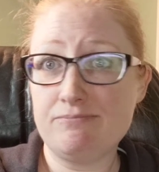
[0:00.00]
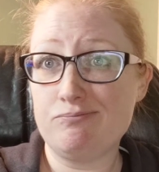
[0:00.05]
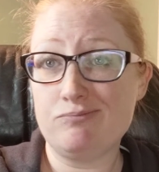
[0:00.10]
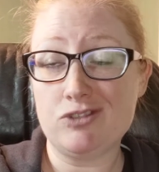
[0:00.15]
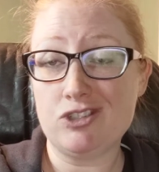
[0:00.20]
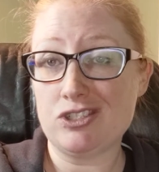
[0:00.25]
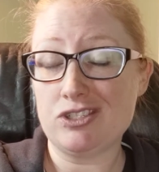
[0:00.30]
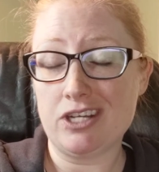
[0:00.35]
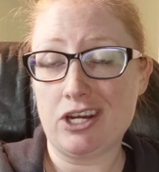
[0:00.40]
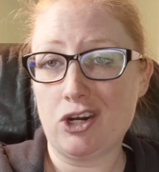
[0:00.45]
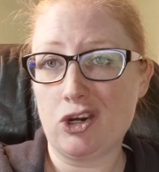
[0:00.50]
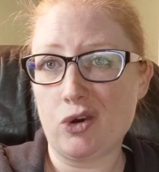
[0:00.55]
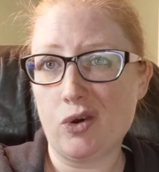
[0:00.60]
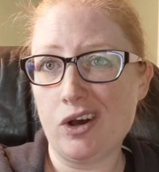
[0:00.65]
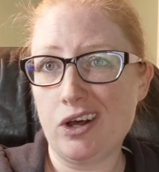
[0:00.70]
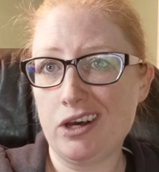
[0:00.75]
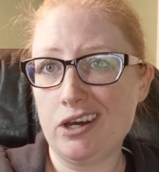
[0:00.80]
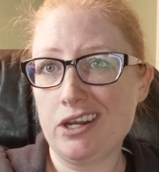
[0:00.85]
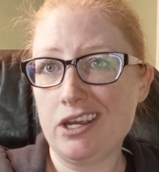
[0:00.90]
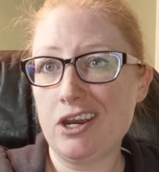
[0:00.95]
just air
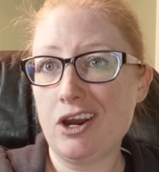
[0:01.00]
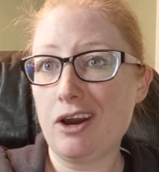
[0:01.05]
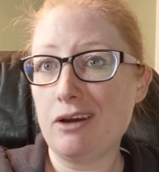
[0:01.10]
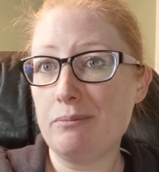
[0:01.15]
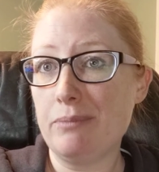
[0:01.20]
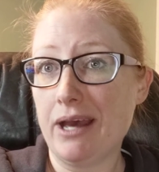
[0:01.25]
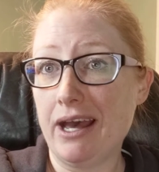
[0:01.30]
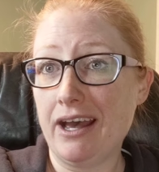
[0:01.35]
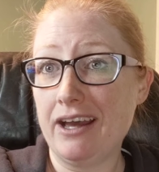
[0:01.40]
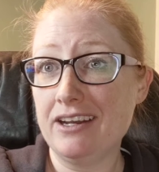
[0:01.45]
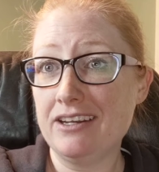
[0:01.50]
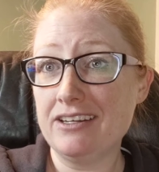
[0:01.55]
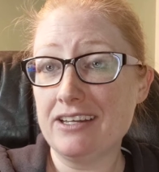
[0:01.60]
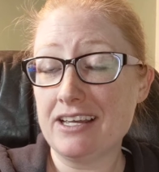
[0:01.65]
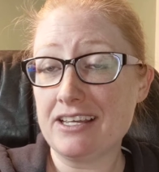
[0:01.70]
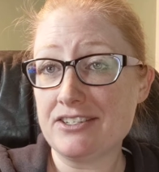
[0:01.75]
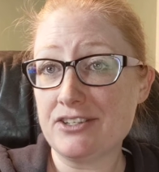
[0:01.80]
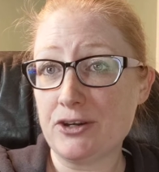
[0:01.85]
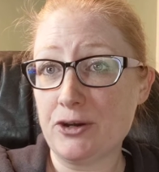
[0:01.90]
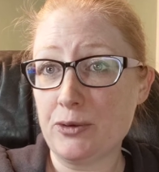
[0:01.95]
quality are bad
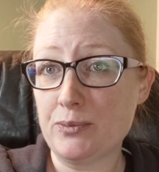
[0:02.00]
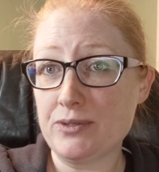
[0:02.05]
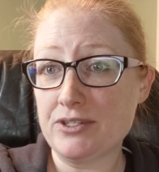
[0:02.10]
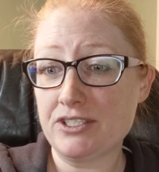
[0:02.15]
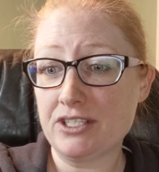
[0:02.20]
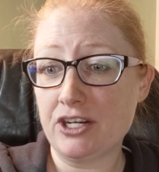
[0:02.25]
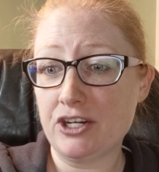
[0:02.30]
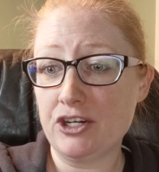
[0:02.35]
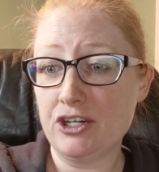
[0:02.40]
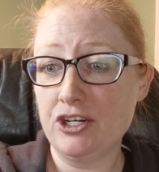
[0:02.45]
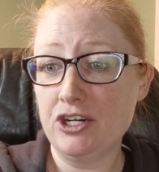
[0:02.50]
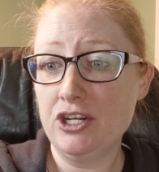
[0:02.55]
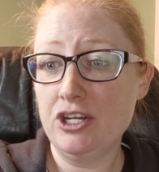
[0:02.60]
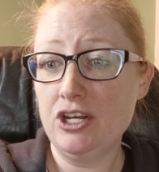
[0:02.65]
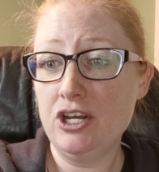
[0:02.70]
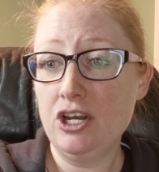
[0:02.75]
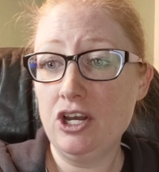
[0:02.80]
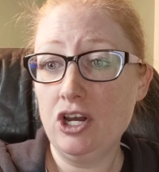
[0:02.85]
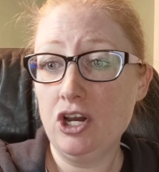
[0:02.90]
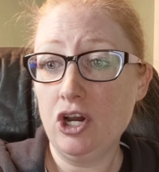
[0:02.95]
as a homesteader
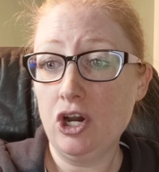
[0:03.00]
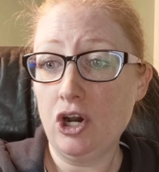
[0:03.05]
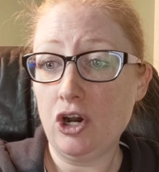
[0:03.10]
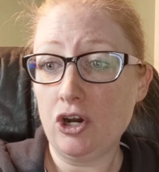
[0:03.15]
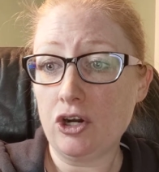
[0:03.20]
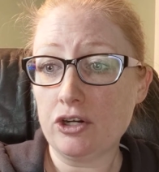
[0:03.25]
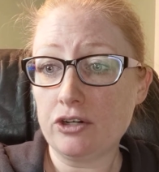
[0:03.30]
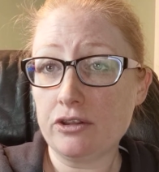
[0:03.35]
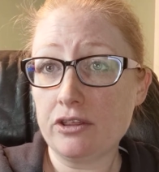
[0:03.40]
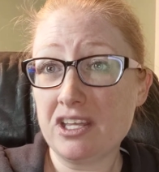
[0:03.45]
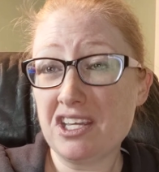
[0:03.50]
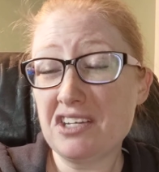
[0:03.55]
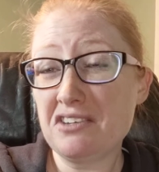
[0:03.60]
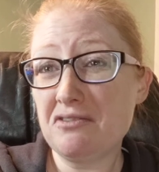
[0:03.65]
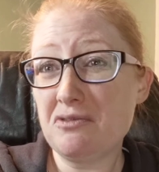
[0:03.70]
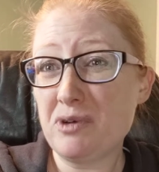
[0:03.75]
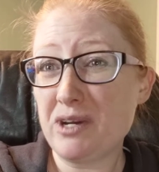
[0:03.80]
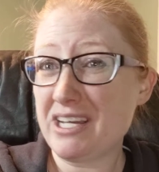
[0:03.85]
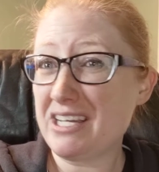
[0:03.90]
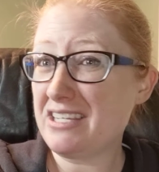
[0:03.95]
are think
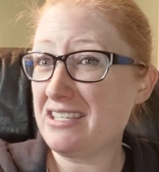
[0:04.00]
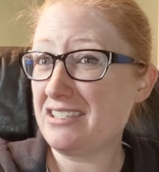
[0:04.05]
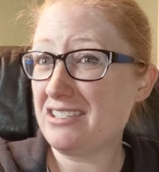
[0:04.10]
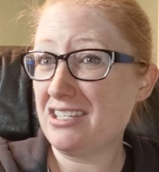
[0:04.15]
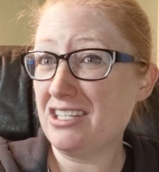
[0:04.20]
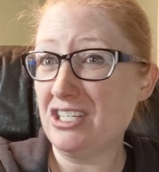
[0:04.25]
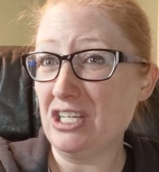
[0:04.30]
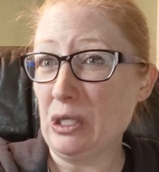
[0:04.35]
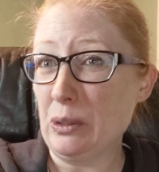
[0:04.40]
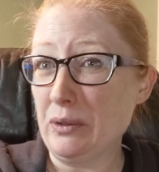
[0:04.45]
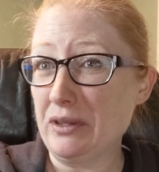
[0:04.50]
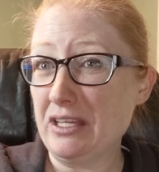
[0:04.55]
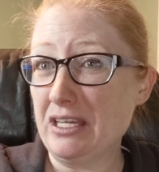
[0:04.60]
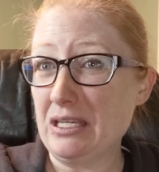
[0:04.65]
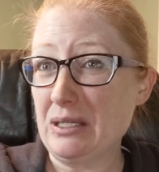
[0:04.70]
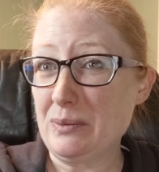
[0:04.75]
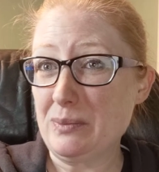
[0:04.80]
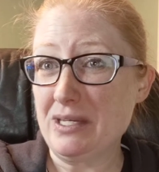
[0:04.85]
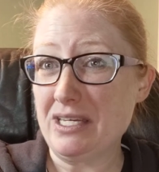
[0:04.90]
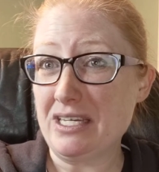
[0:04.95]
of ways to deal with it,
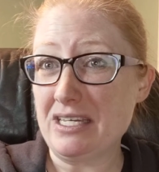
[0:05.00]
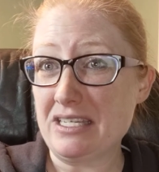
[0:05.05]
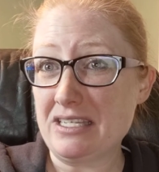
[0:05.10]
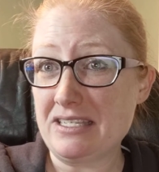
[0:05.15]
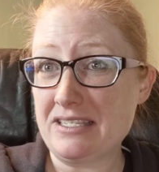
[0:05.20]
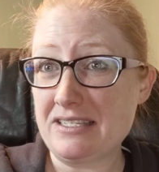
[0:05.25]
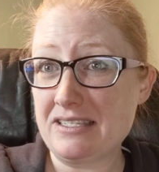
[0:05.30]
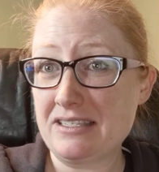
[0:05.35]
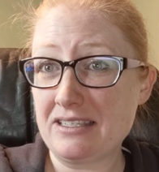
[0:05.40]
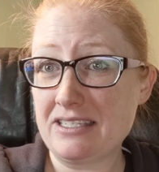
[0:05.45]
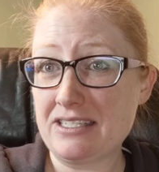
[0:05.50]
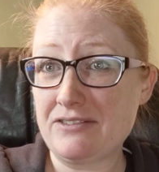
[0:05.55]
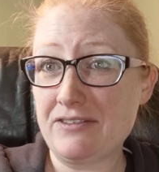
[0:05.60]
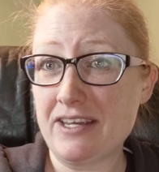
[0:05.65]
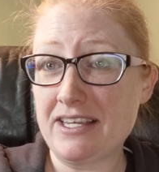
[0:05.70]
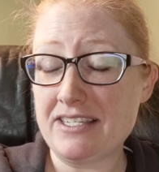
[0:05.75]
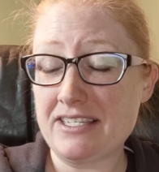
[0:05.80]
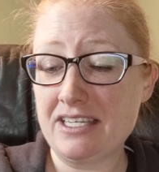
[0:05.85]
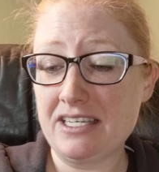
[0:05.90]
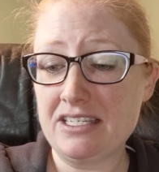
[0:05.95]
because let's
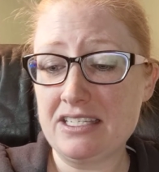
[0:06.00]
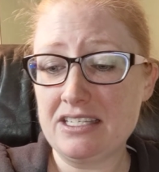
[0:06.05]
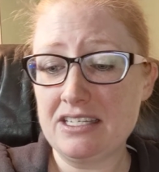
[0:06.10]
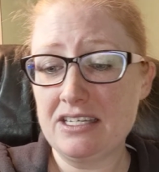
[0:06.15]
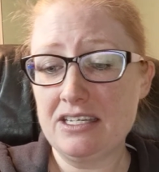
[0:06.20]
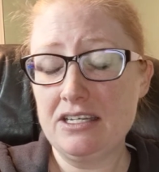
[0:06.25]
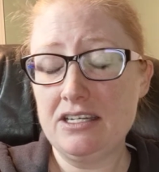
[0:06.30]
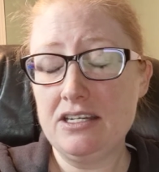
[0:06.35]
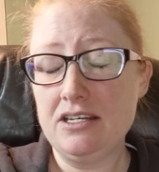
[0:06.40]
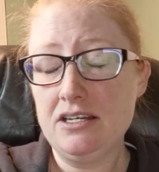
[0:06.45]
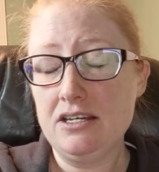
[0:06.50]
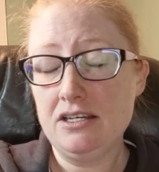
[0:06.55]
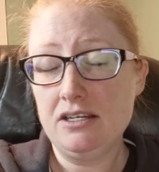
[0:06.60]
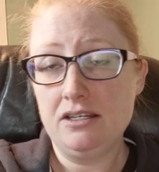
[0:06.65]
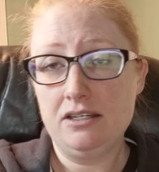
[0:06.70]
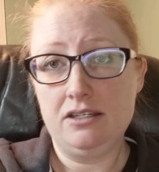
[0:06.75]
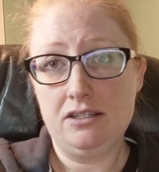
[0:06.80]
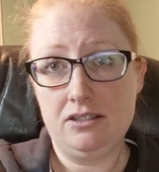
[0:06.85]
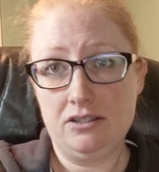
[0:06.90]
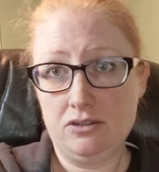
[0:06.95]
face it,
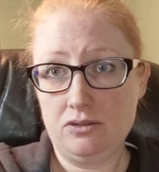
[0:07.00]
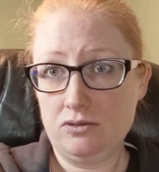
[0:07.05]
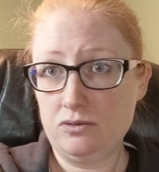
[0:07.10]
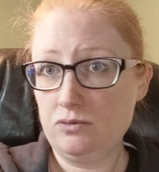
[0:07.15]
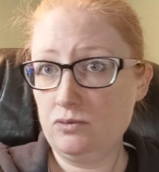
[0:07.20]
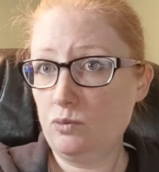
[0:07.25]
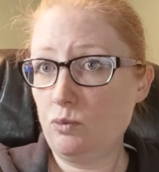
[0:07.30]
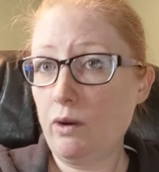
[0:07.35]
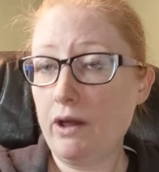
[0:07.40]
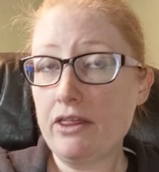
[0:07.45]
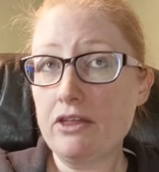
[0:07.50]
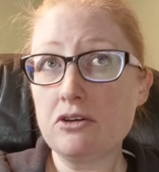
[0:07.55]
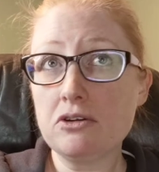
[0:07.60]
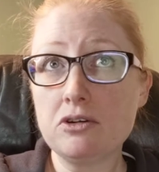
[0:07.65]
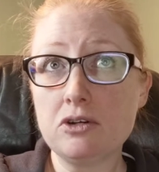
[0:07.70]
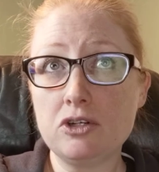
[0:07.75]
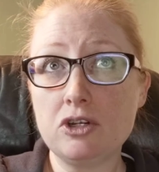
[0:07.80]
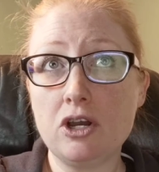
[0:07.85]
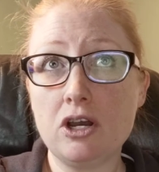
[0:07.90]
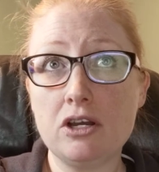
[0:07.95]
whether
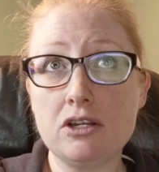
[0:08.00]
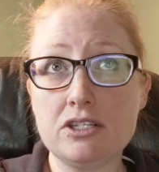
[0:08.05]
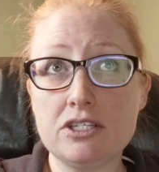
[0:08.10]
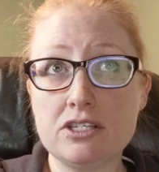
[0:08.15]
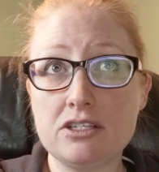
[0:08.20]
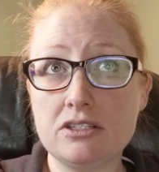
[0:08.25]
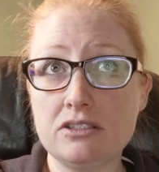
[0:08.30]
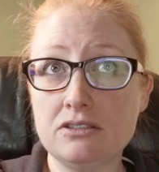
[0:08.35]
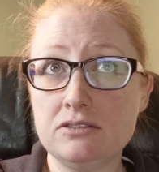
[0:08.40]
or not,